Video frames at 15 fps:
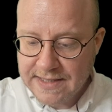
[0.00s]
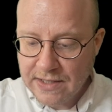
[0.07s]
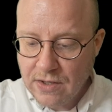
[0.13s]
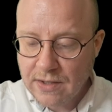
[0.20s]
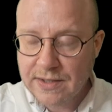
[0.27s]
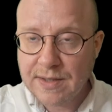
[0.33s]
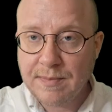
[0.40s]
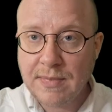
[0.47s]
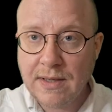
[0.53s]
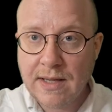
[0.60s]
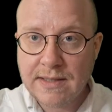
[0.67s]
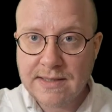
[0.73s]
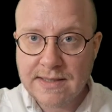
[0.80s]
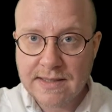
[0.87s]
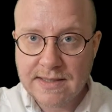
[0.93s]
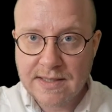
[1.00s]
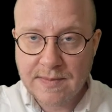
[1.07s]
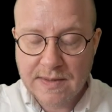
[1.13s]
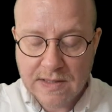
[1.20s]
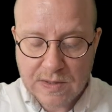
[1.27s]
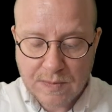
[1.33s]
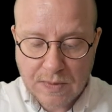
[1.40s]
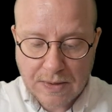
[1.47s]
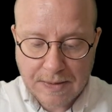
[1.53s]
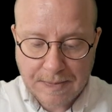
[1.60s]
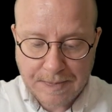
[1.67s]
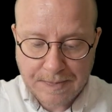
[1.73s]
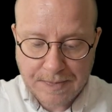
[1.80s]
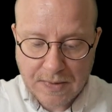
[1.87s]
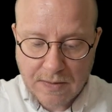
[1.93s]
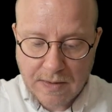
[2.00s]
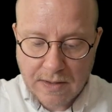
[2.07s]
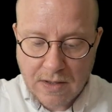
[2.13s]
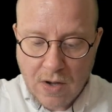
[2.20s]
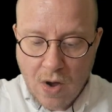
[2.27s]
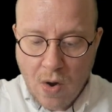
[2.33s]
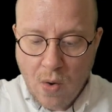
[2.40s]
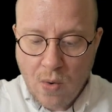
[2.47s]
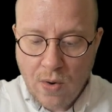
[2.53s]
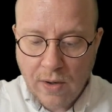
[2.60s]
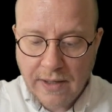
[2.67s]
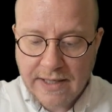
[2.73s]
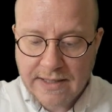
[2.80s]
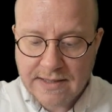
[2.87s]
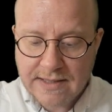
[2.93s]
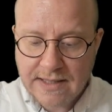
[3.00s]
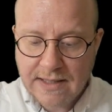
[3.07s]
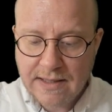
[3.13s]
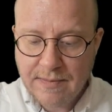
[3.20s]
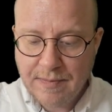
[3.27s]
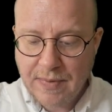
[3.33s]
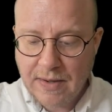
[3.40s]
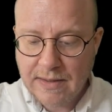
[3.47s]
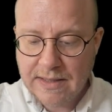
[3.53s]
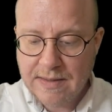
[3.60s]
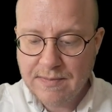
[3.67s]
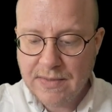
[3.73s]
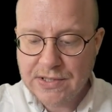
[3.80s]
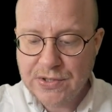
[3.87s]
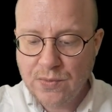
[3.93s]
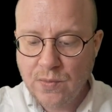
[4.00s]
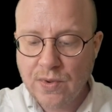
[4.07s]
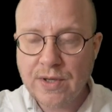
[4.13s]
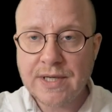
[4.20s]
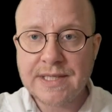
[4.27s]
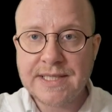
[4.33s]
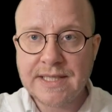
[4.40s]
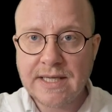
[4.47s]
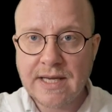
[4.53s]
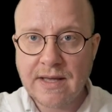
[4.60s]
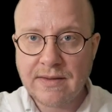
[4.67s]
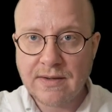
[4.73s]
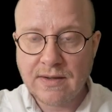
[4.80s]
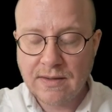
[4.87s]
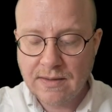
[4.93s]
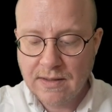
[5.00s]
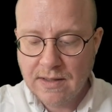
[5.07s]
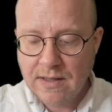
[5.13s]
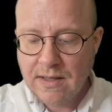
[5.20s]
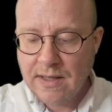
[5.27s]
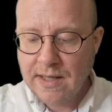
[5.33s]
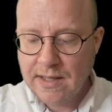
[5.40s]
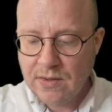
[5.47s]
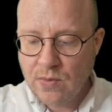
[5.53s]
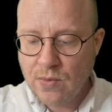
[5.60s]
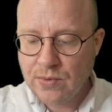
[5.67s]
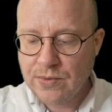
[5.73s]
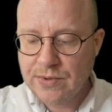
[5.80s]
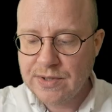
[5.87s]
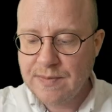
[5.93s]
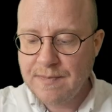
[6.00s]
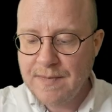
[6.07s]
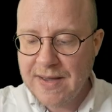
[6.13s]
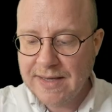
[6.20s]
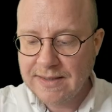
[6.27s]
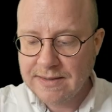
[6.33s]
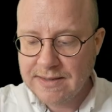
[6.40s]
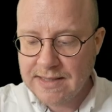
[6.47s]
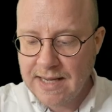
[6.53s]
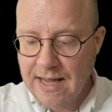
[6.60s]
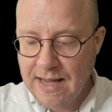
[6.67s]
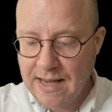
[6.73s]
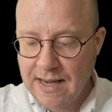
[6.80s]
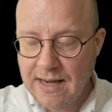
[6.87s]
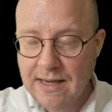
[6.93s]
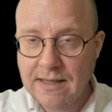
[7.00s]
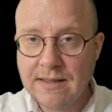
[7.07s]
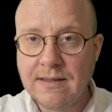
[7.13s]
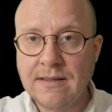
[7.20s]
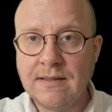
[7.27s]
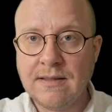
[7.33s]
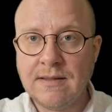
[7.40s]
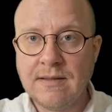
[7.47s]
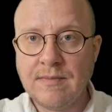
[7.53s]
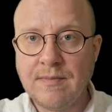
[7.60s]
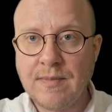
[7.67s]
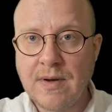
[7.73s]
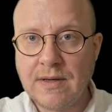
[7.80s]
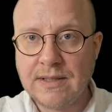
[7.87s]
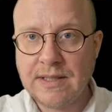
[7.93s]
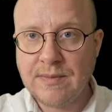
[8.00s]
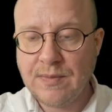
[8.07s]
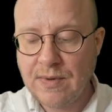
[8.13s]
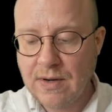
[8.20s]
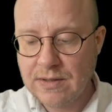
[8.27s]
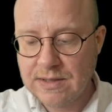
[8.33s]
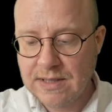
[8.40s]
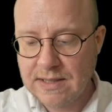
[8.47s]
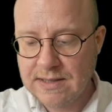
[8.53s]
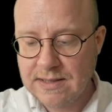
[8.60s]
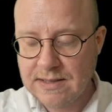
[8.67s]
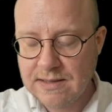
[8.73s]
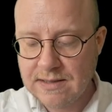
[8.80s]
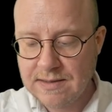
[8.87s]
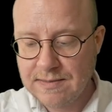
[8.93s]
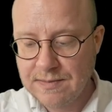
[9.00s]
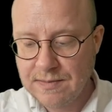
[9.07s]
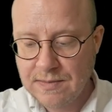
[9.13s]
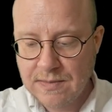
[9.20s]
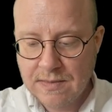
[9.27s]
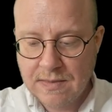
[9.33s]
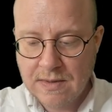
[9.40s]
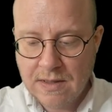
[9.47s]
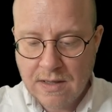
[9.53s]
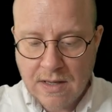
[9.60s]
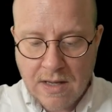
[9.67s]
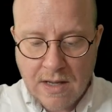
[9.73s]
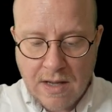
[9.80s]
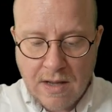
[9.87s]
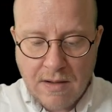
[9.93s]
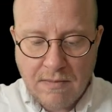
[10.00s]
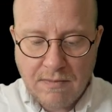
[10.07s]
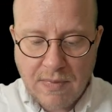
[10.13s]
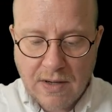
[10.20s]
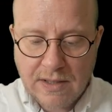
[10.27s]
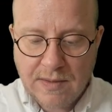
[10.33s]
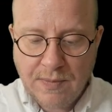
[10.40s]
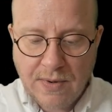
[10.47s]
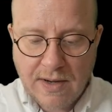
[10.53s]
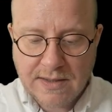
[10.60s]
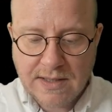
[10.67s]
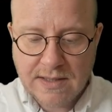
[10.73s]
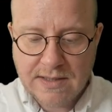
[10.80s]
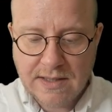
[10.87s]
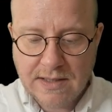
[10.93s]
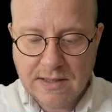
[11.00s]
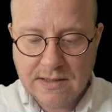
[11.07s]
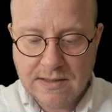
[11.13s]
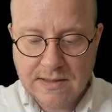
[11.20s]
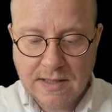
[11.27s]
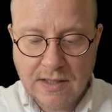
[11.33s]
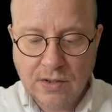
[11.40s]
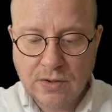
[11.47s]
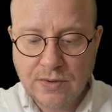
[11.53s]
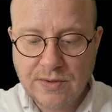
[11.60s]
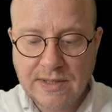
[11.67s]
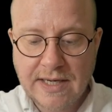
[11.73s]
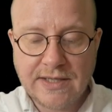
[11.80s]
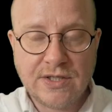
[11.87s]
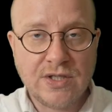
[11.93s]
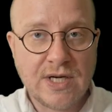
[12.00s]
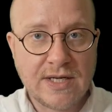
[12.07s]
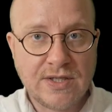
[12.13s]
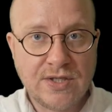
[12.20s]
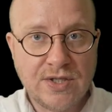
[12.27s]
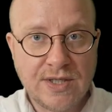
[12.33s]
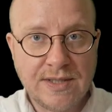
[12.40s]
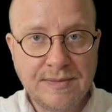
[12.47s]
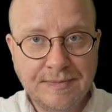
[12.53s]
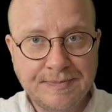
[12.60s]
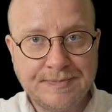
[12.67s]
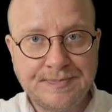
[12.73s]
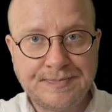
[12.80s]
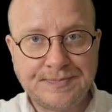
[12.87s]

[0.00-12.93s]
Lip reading: they call it the blood system in this book. All right? Organs in the body must work together in order to maintain body processes. Body processes include digestion,